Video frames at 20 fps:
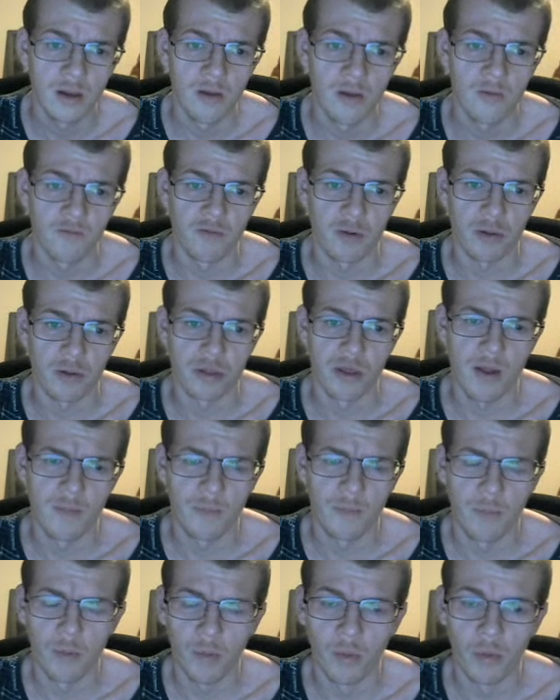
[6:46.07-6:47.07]
for
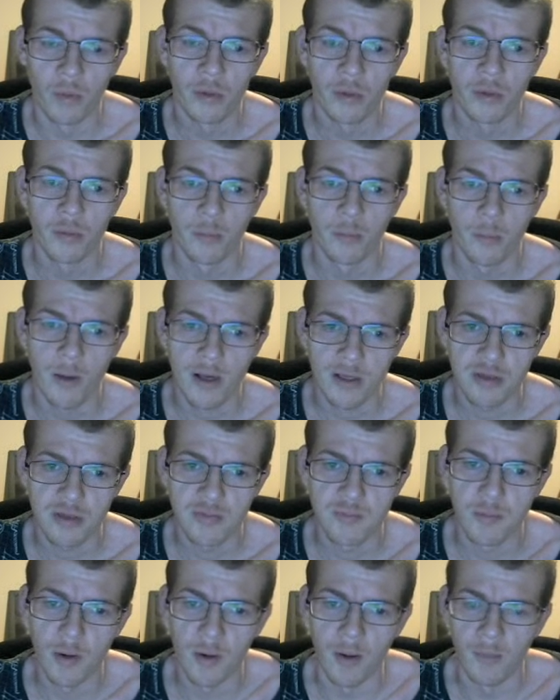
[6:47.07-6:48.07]
example, West
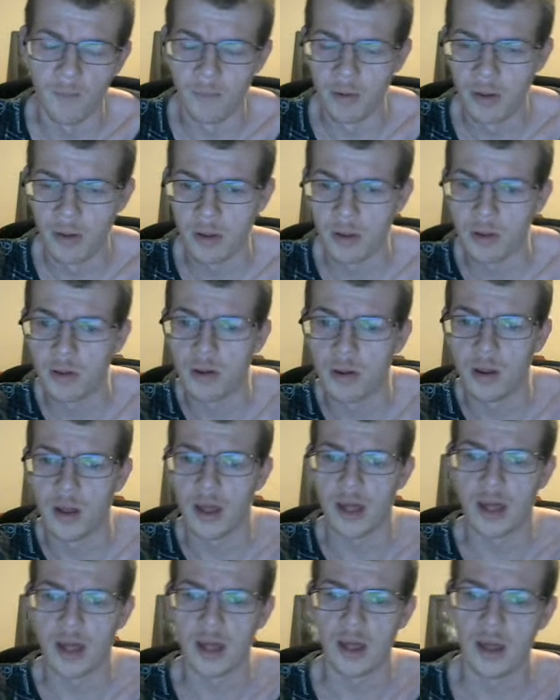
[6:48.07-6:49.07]
Brom
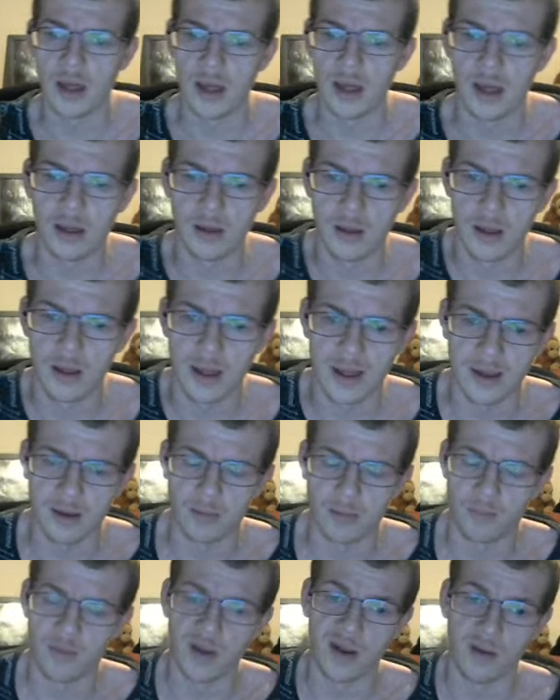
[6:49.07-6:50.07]
had a
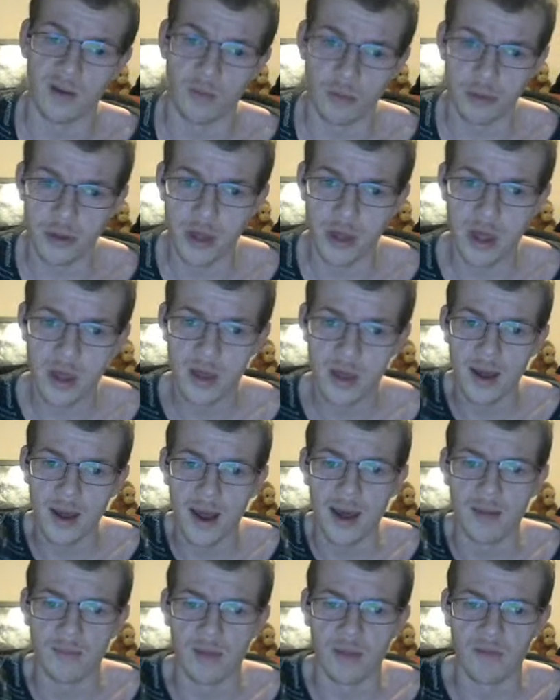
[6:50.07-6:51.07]
penalty,
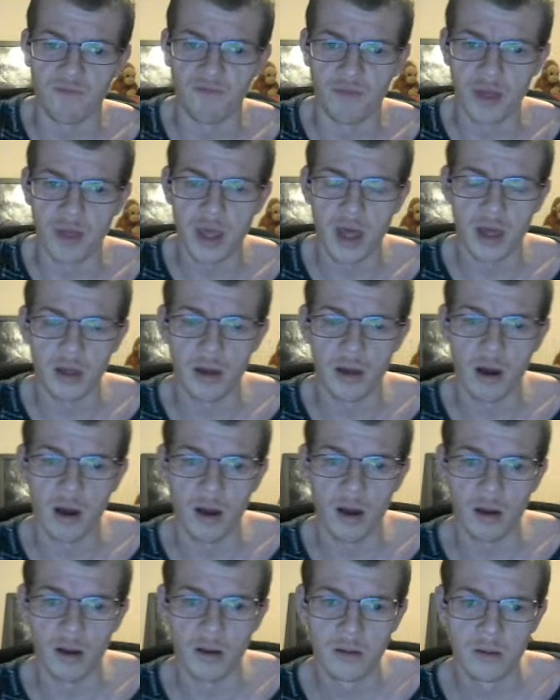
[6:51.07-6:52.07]
and then
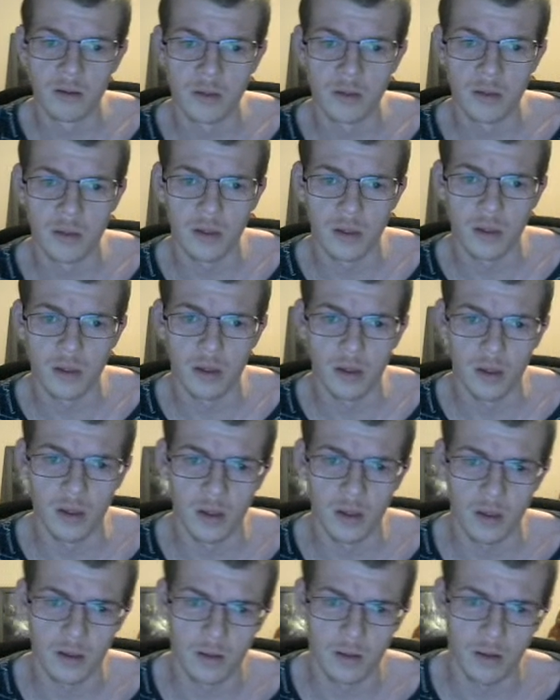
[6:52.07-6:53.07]
VAR
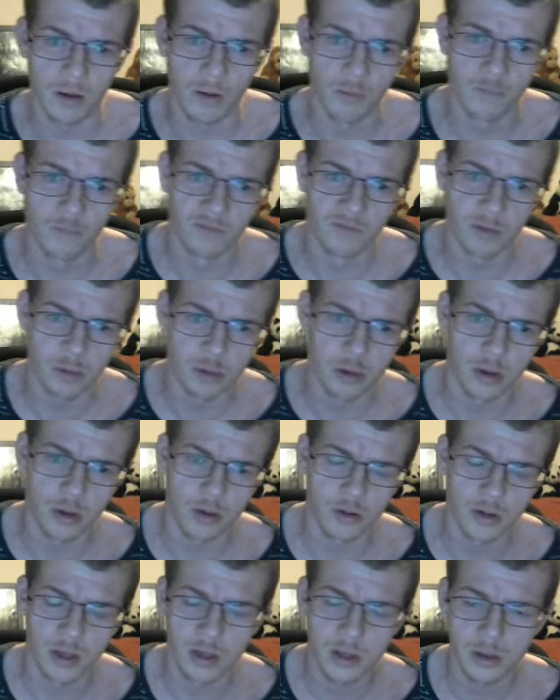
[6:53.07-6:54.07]

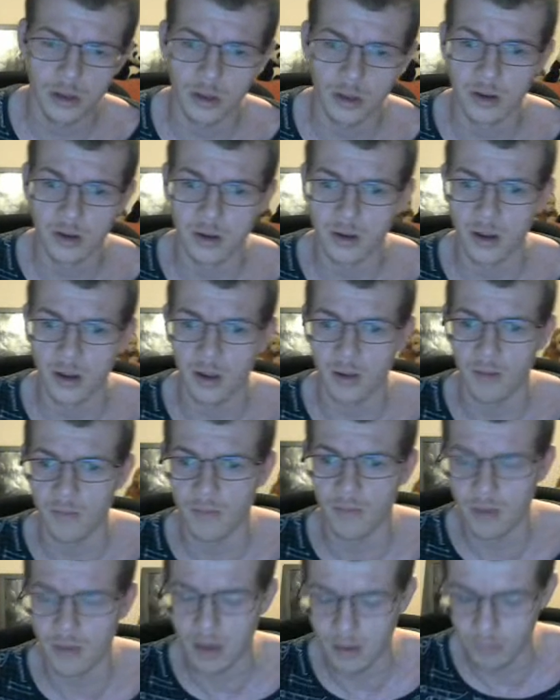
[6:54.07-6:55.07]
overturned it, and
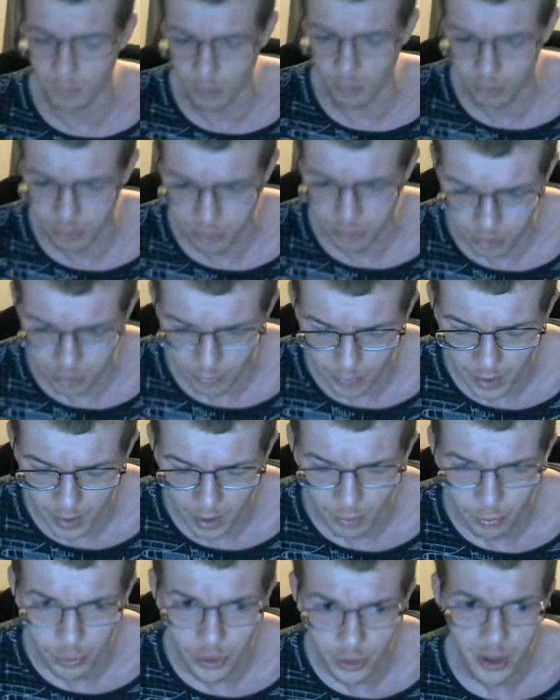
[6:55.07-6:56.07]
it wasn't a
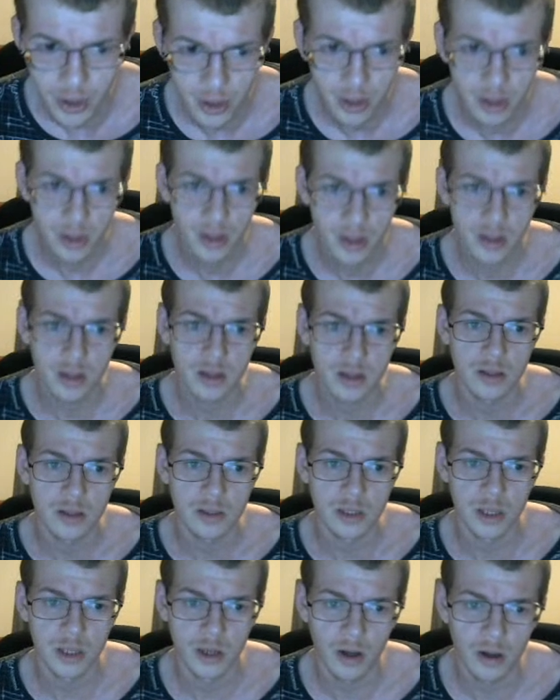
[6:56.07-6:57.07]
penalty.
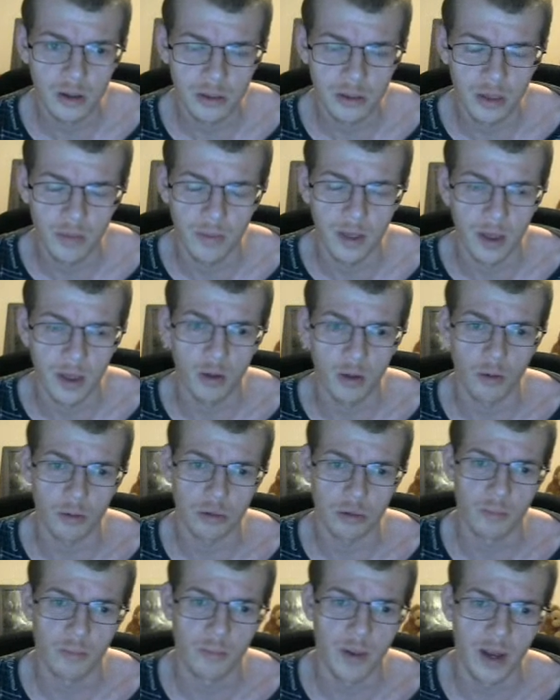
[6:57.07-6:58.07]
United then got
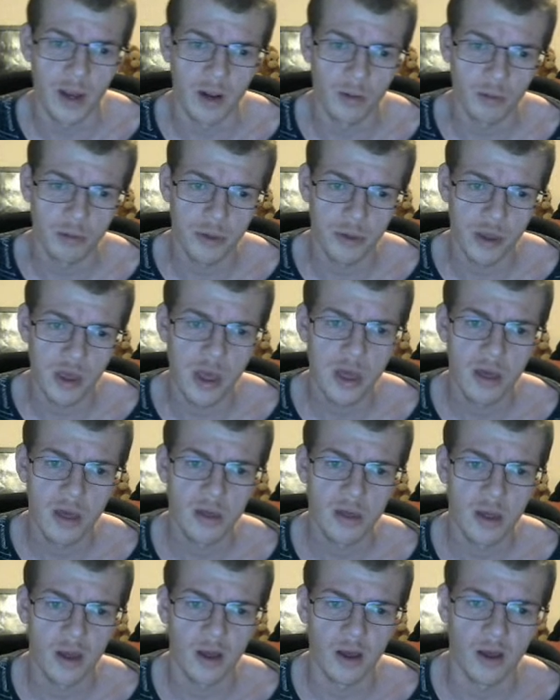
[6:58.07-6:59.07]
a penalty
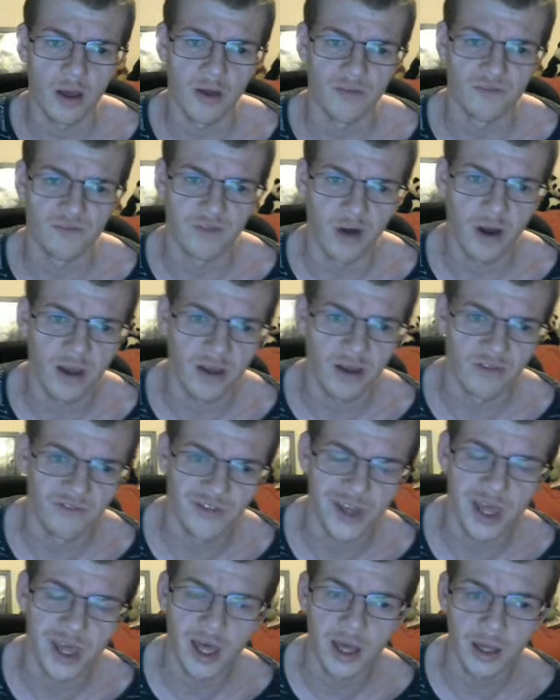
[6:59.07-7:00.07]
via
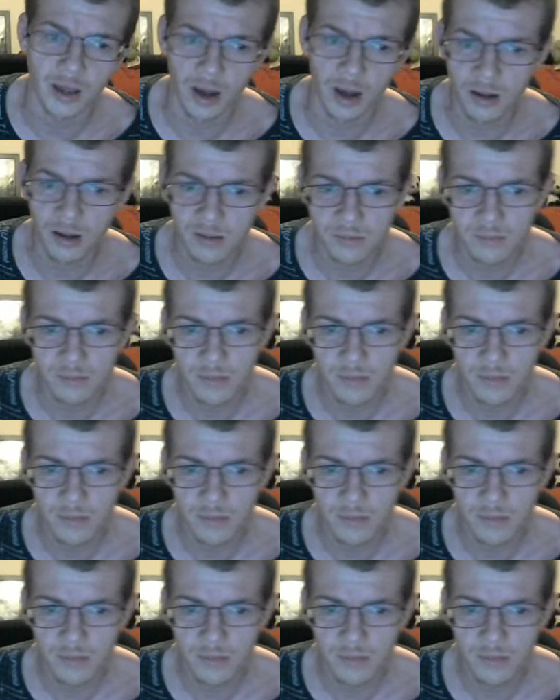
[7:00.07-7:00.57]
VAR,